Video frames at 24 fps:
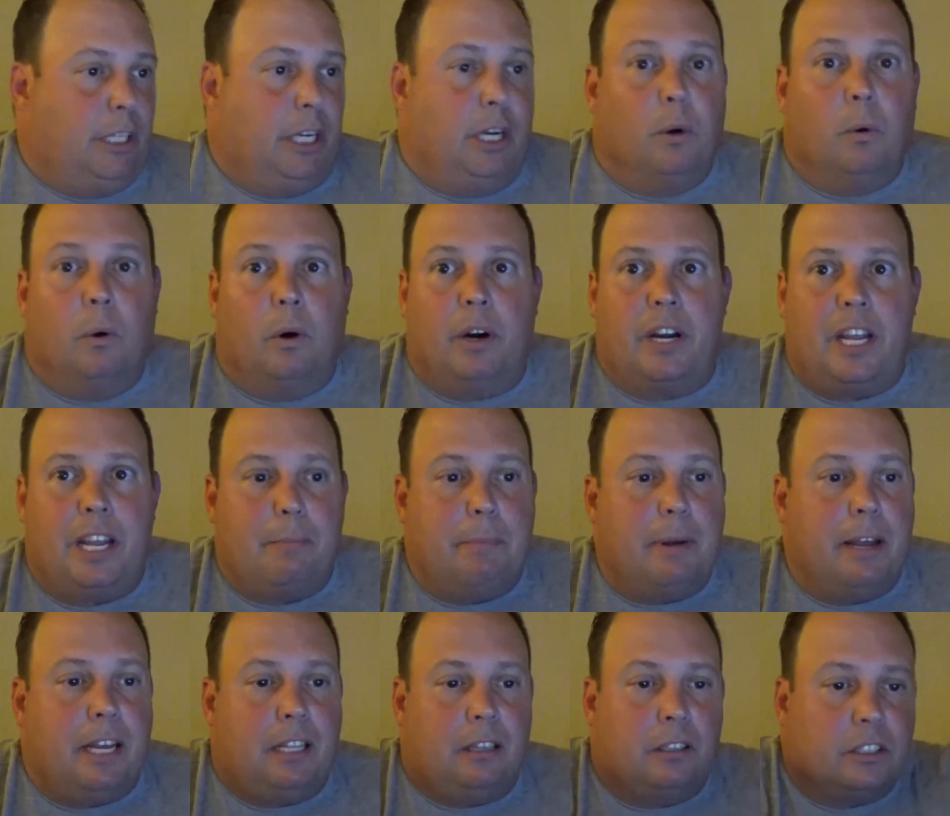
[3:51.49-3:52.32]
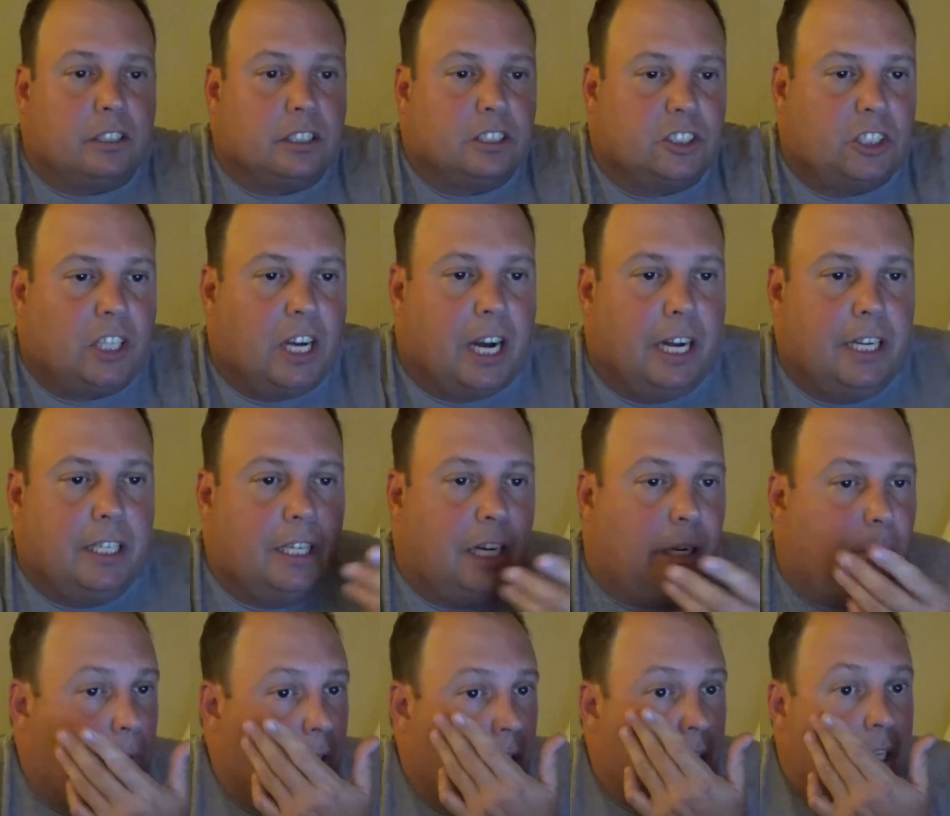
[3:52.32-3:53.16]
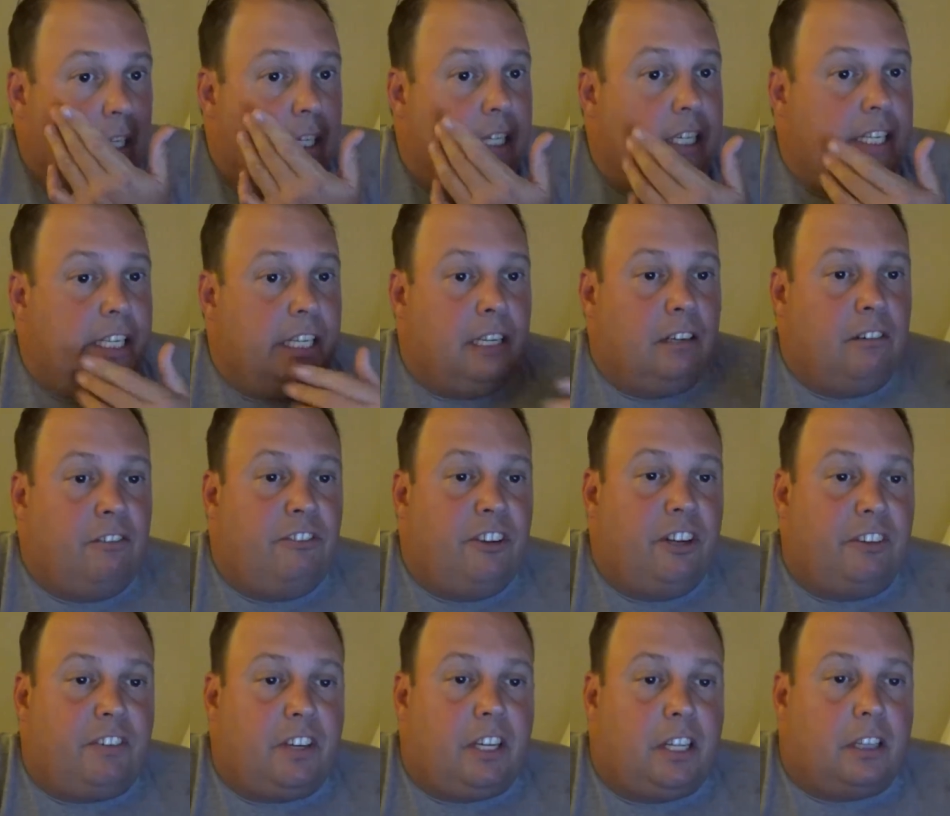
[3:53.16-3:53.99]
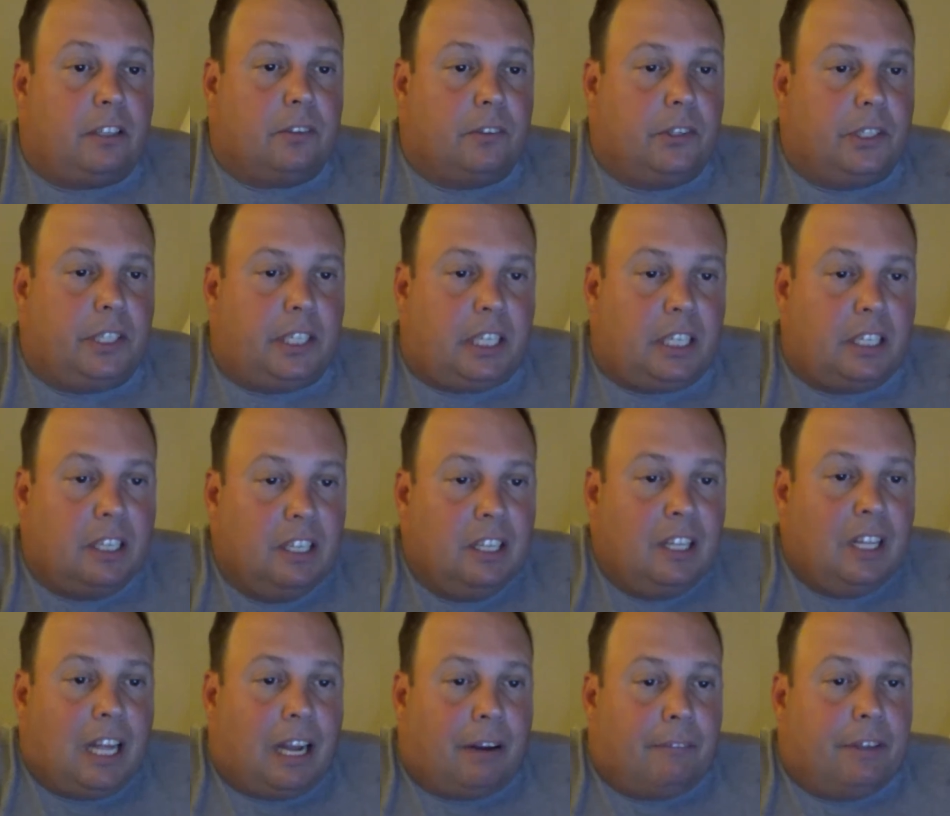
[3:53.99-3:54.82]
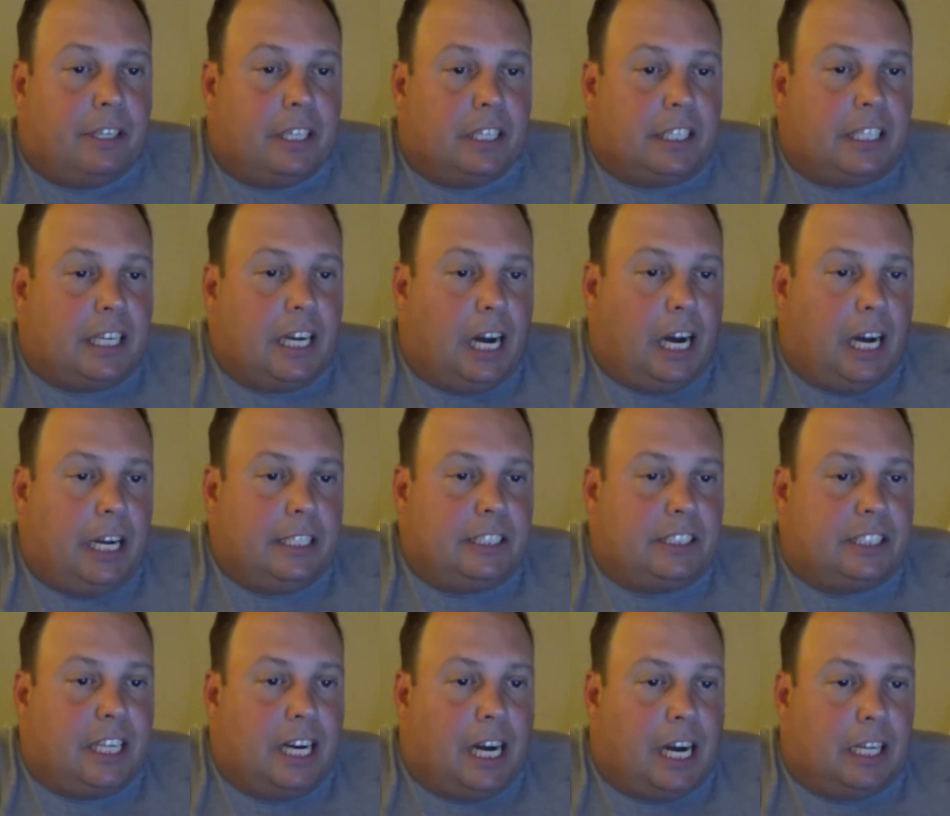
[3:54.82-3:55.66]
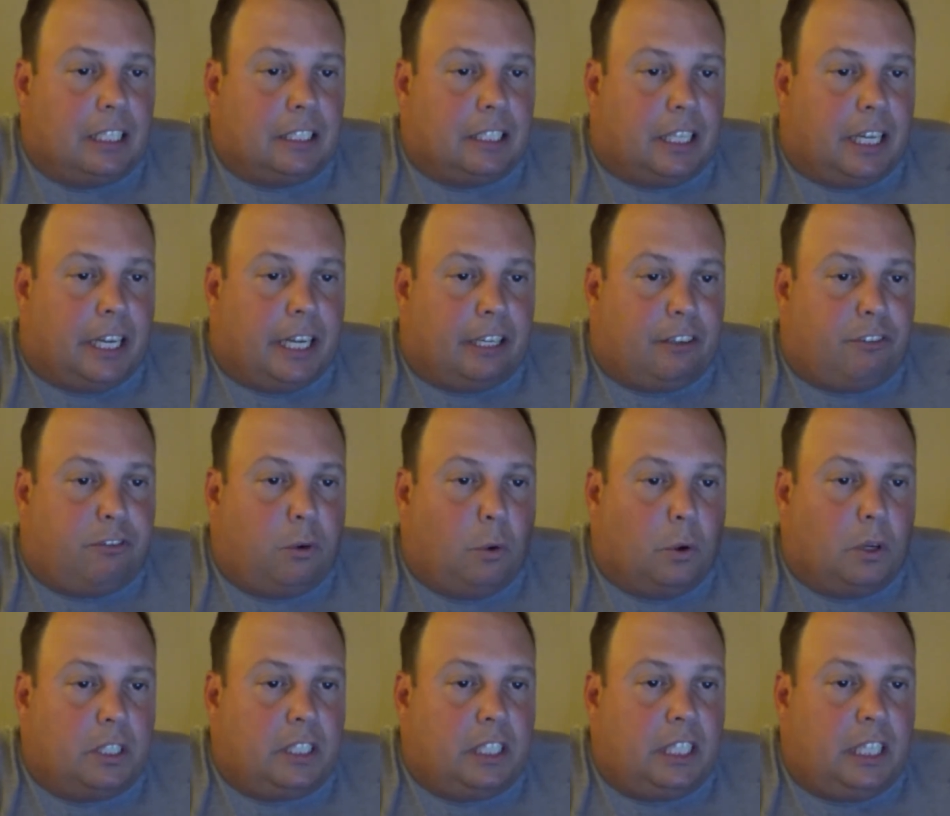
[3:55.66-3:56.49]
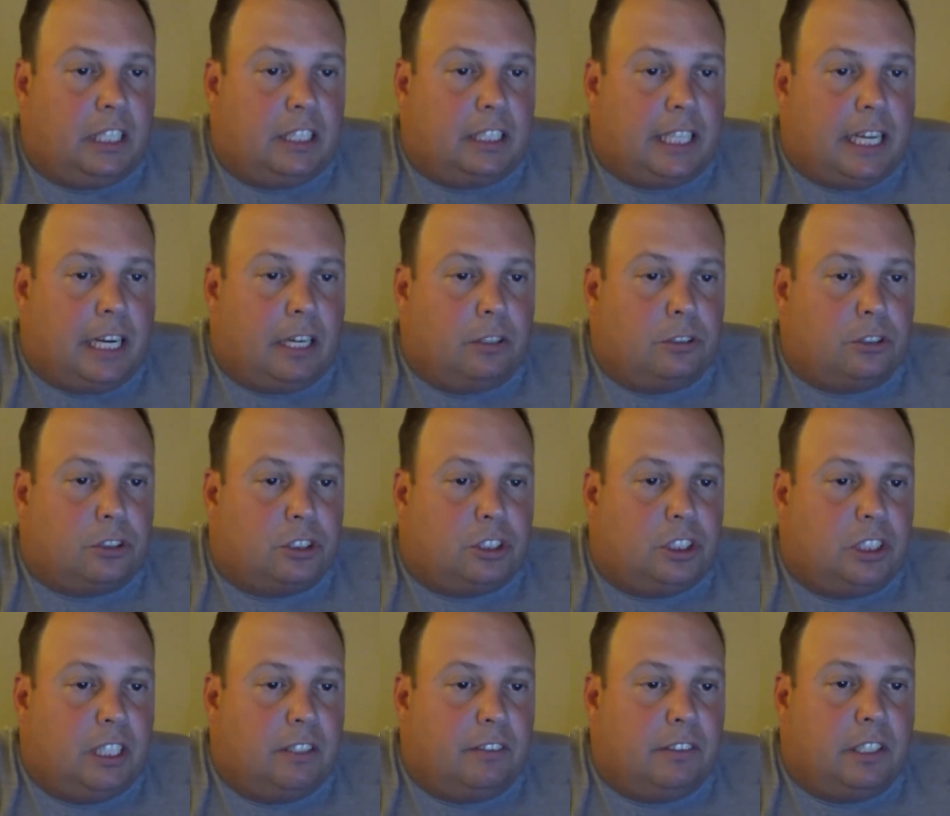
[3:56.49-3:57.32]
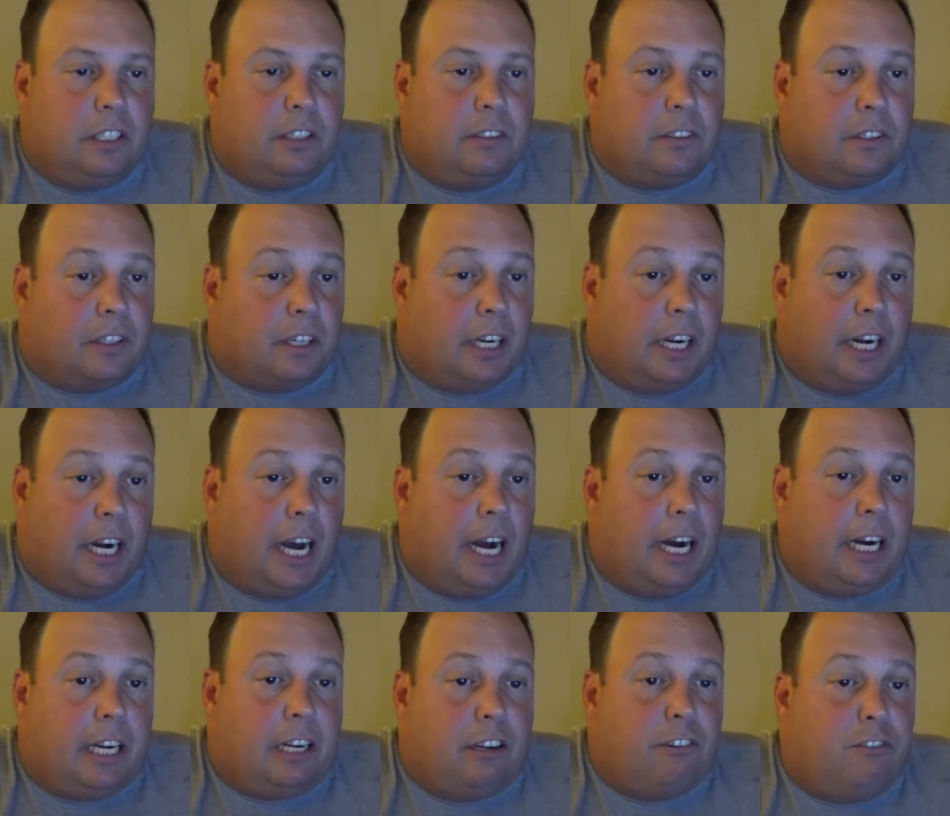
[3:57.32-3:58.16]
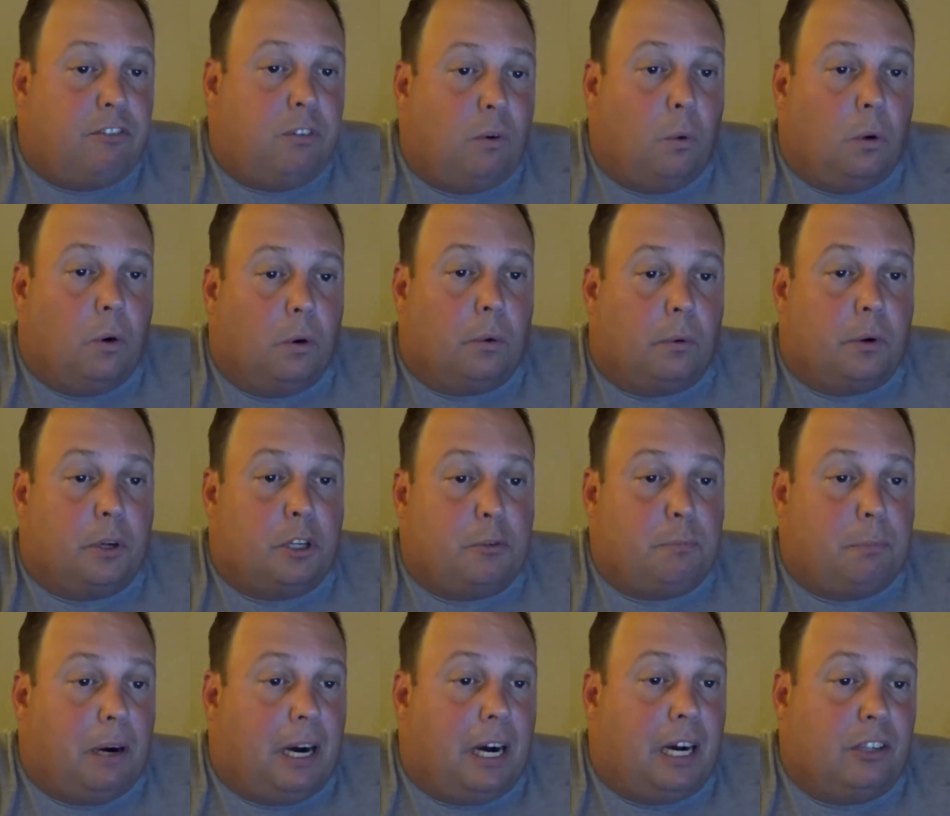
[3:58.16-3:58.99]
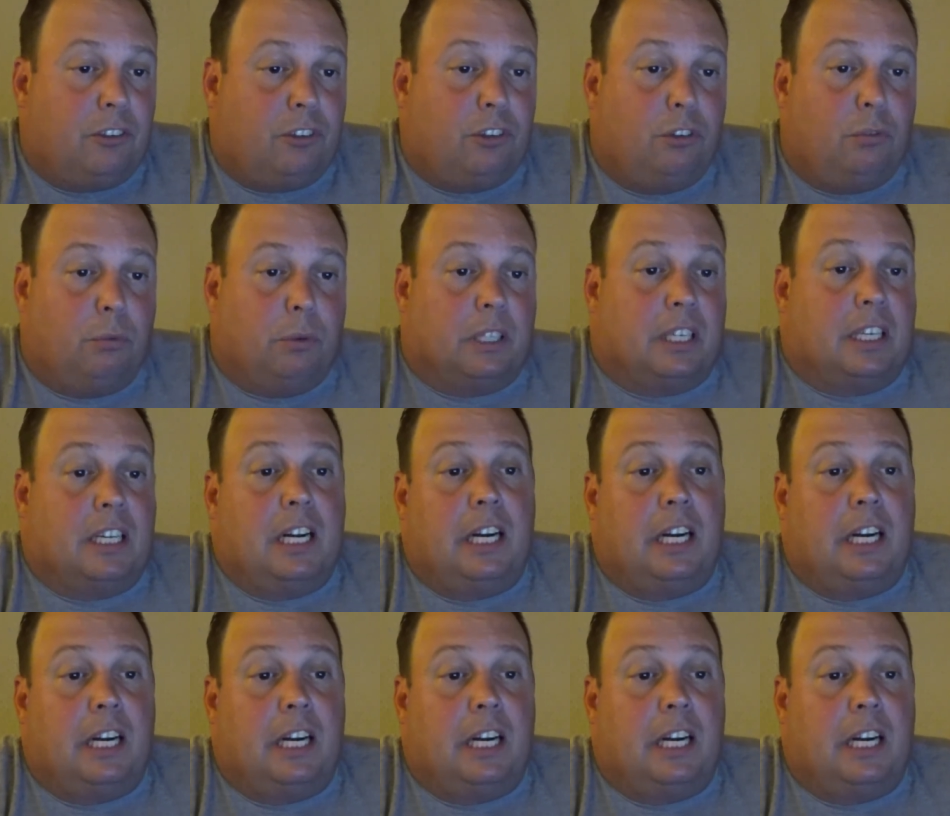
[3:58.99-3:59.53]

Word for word: go on eBay. Look this guy up, Den53. I mean, the guy's got like 14,794 responses with a